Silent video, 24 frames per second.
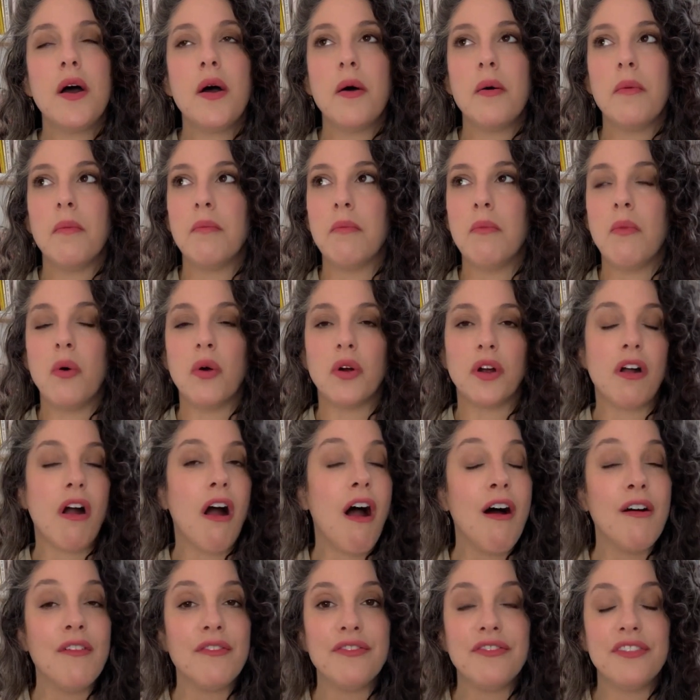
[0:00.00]
more
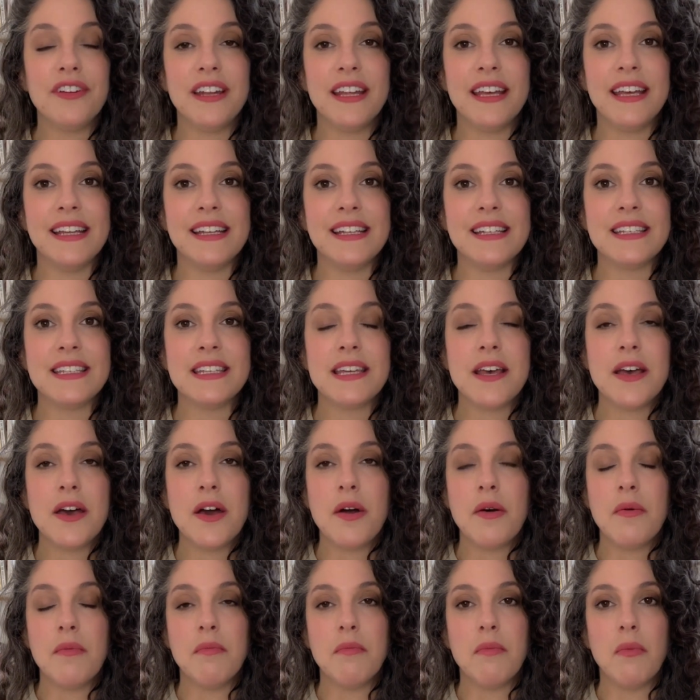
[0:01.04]
confident,
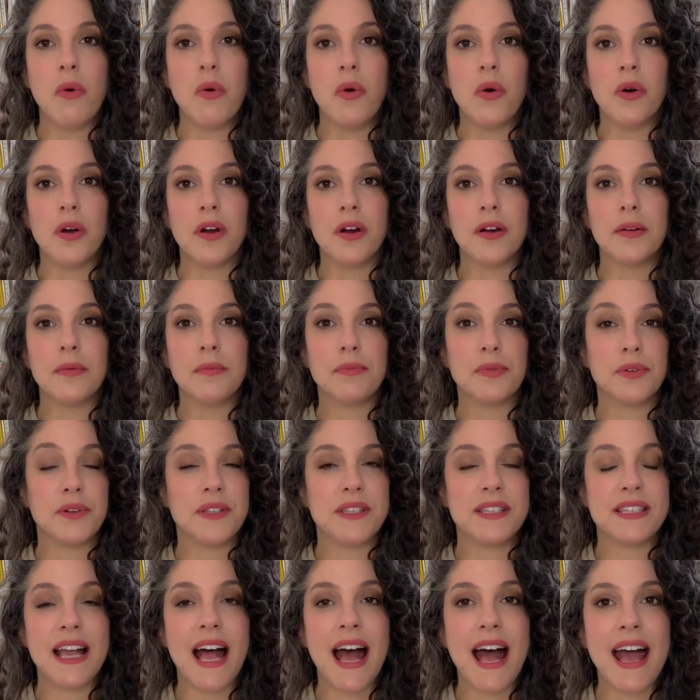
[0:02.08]
more
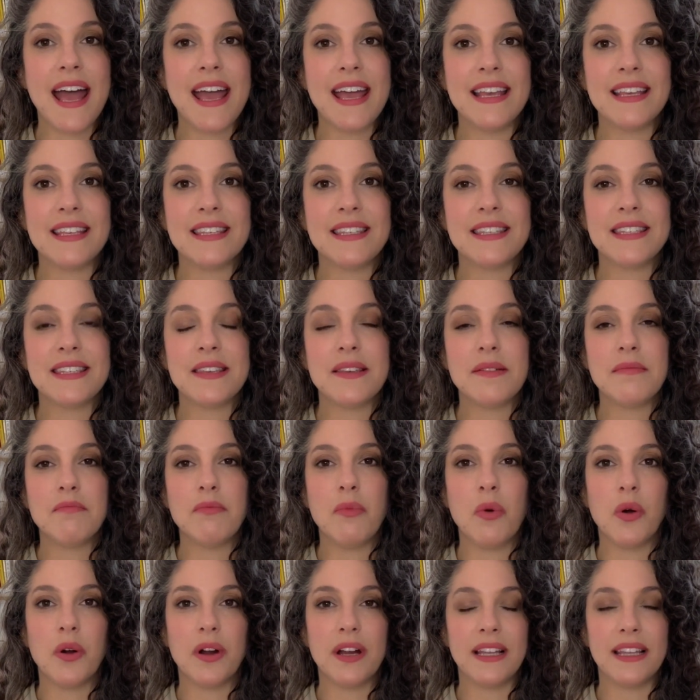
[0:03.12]
precise,
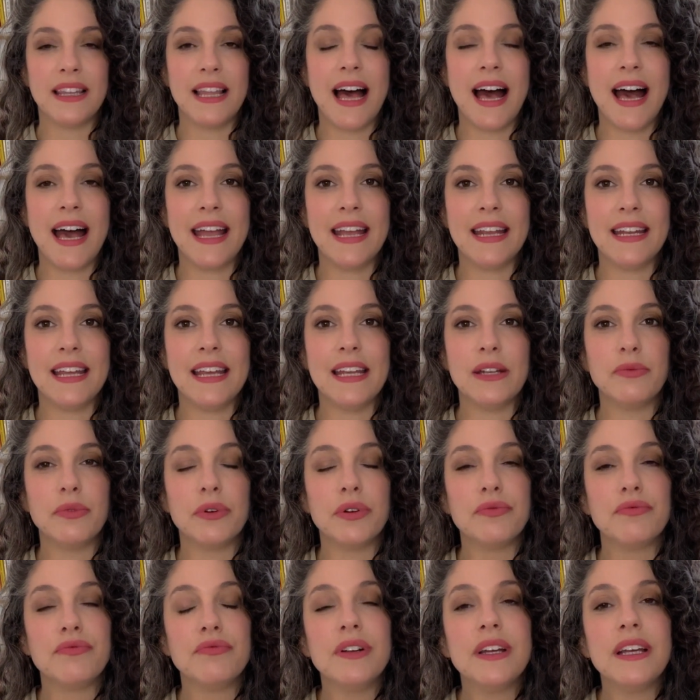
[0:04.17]
more aligned. It will
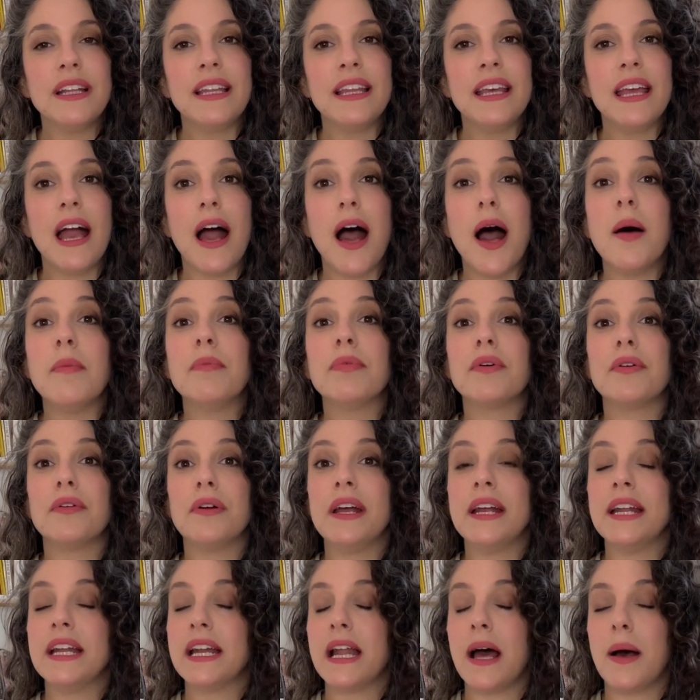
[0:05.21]
really
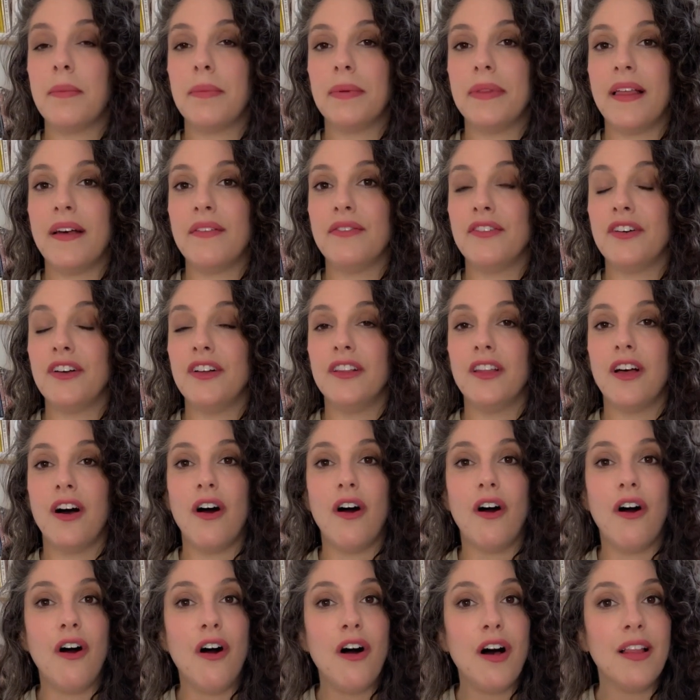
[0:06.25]
upgrade and uplevel
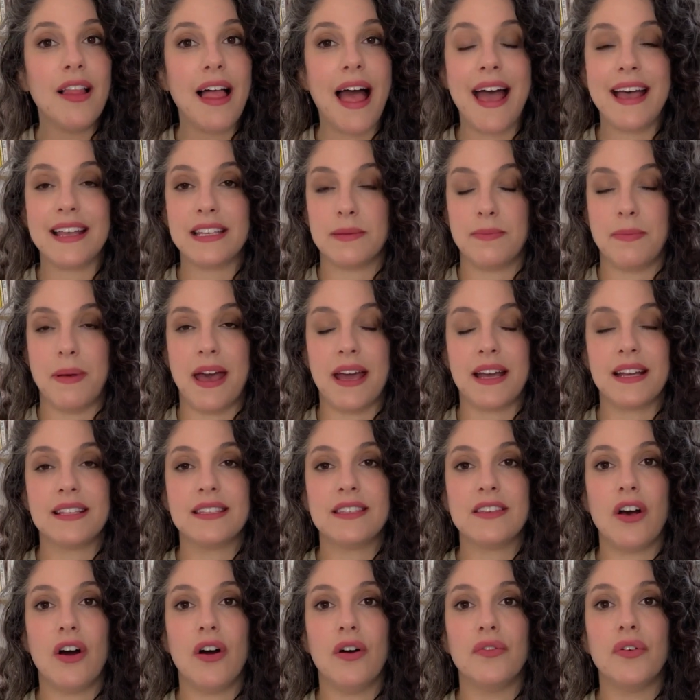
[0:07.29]
all aspects
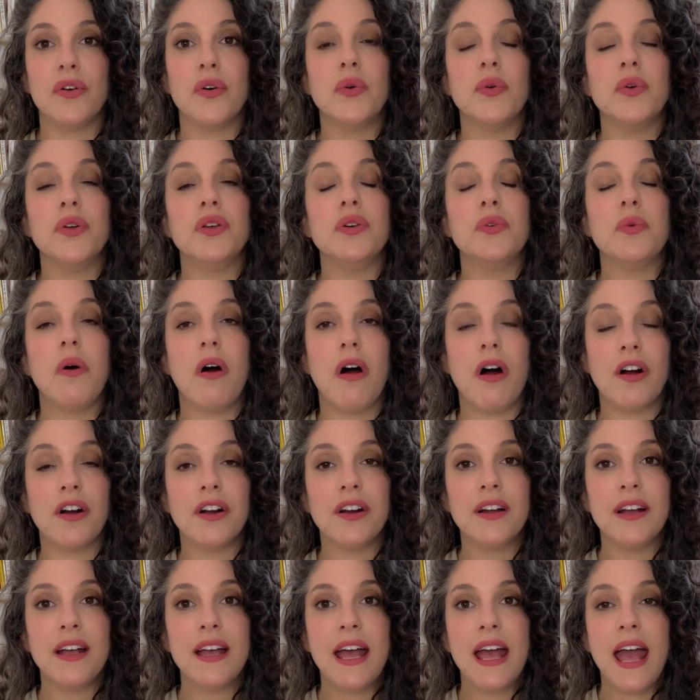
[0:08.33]
of who you
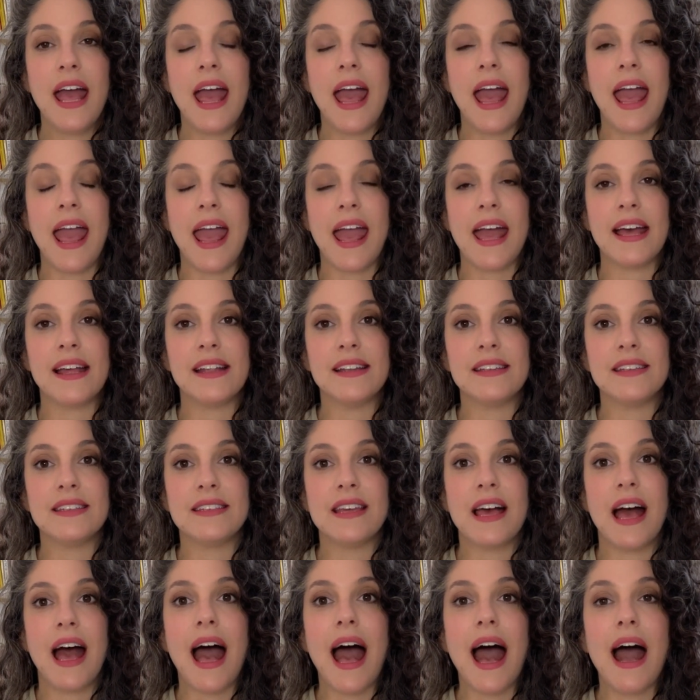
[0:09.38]
are
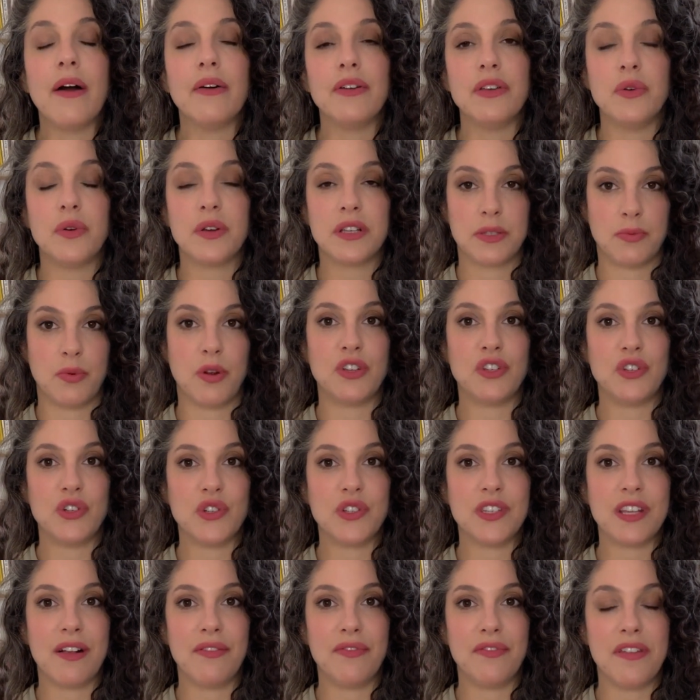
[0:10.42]
and how you express
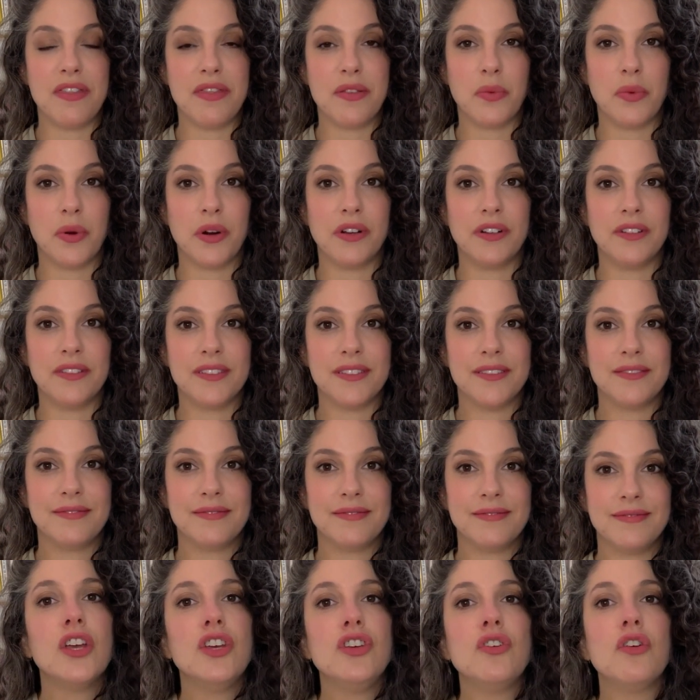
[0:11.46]
yourself in the world.
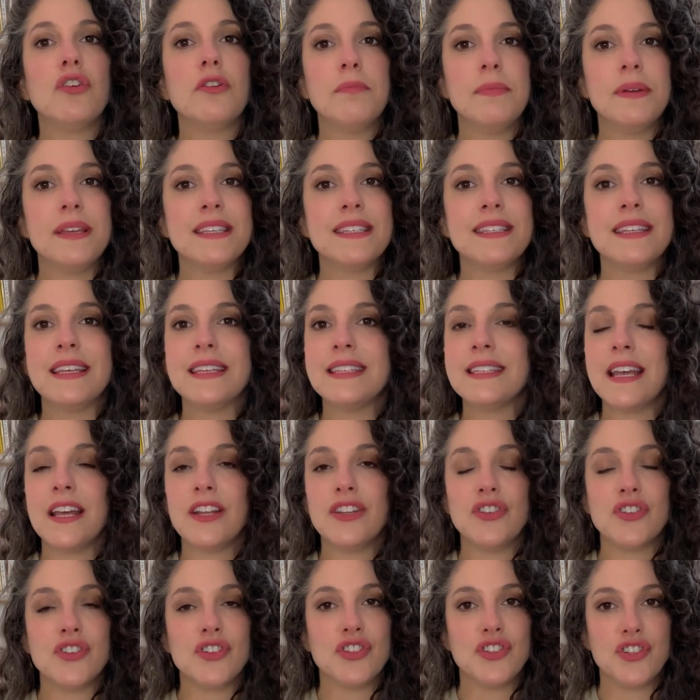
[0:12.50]
Your business
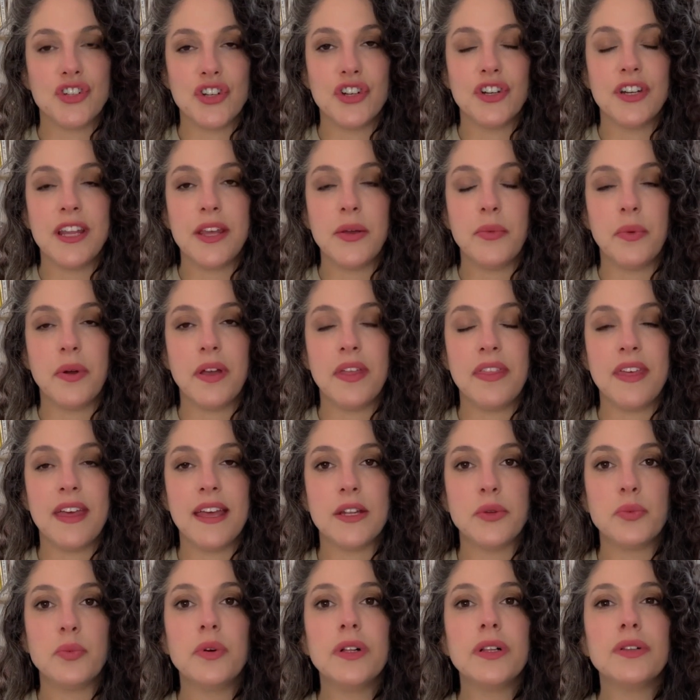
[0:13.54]
and your journey with
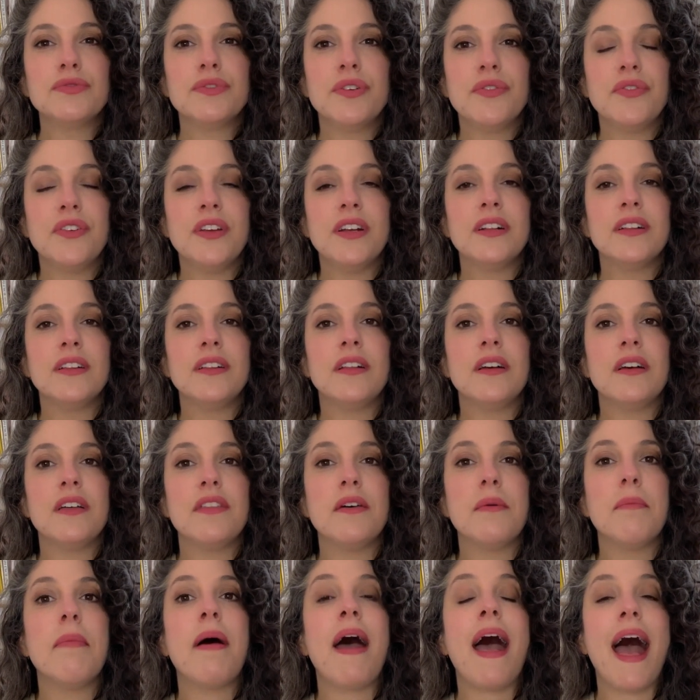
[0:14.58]
it will reveal
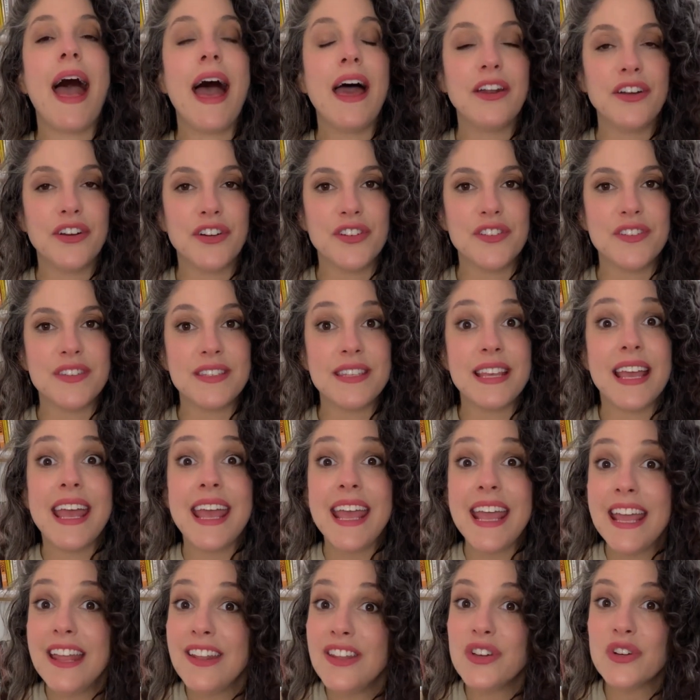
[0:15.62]
the patterns
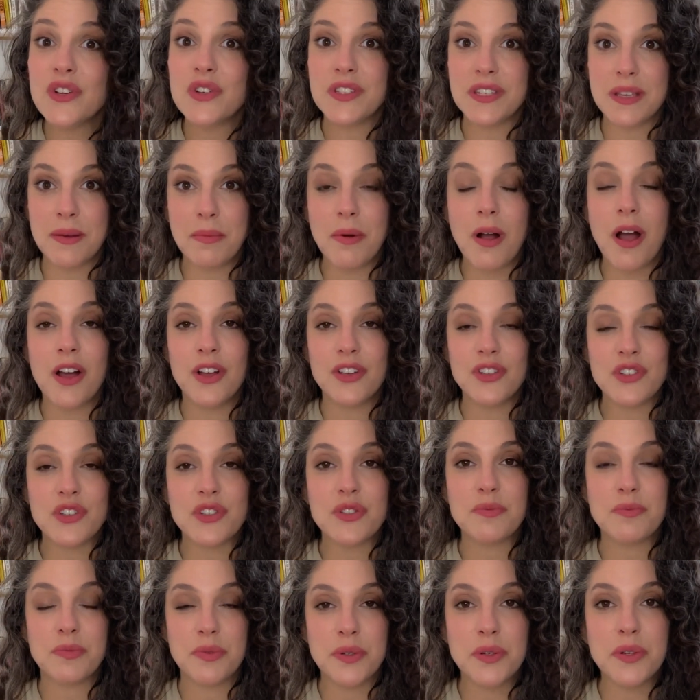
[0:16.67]
in your
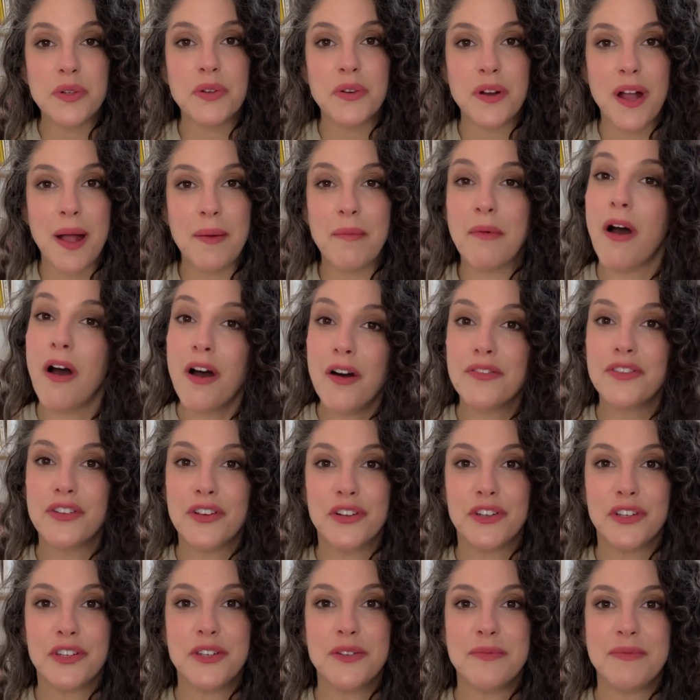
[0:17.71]
subconscious program of
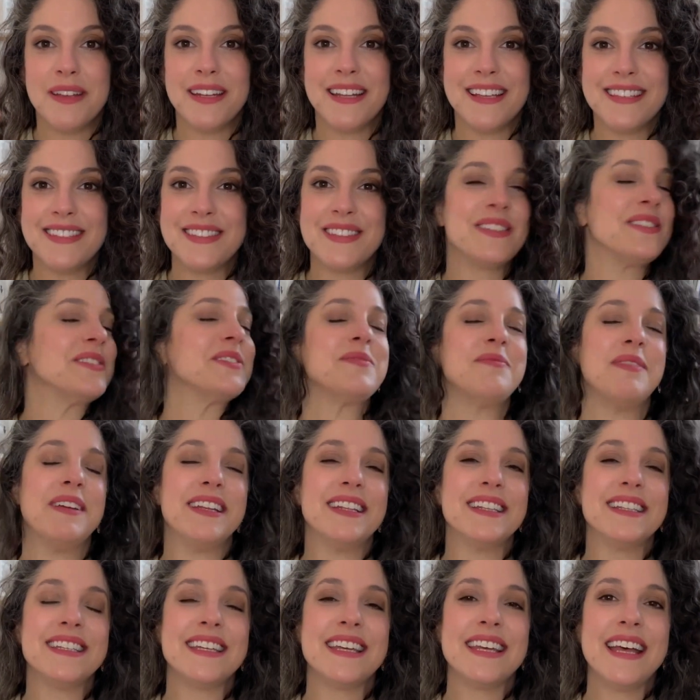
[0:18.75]
your human
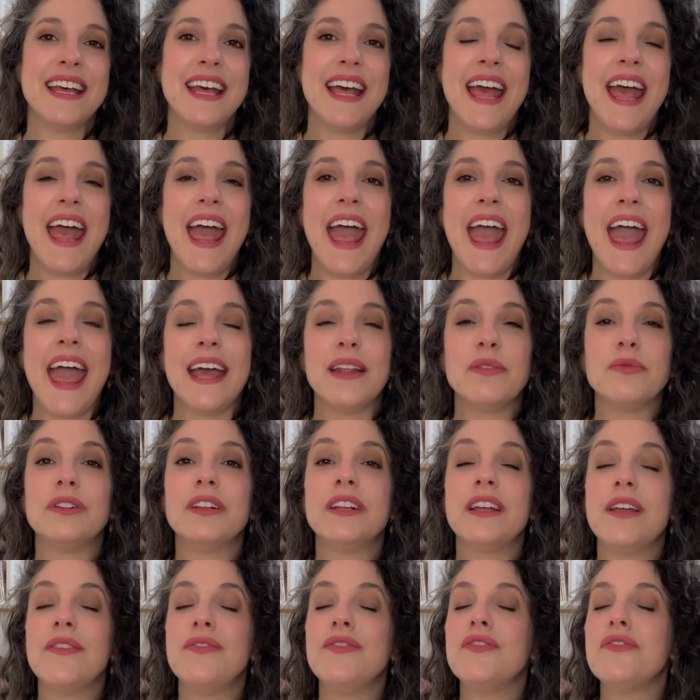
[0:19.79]
instrument and will
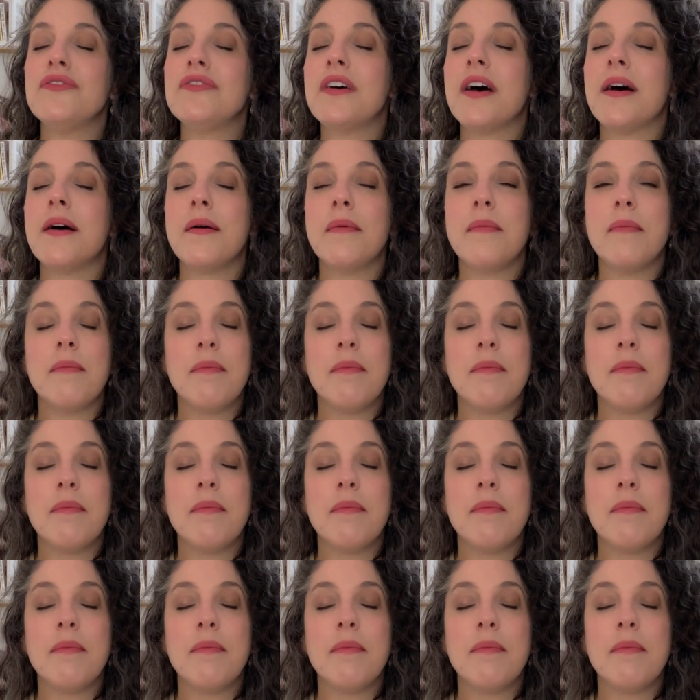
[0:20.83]
give you the